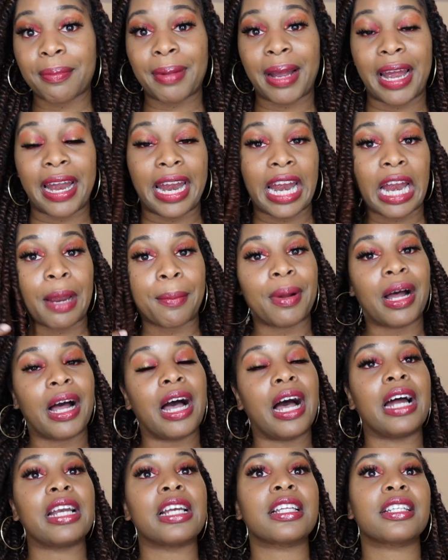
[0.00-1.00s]
my hair, but
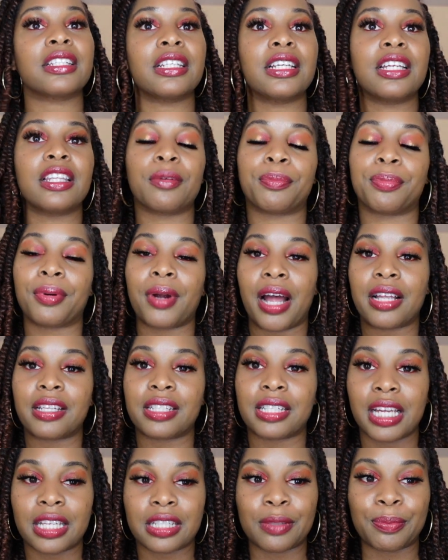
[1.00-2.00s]
honestly, the process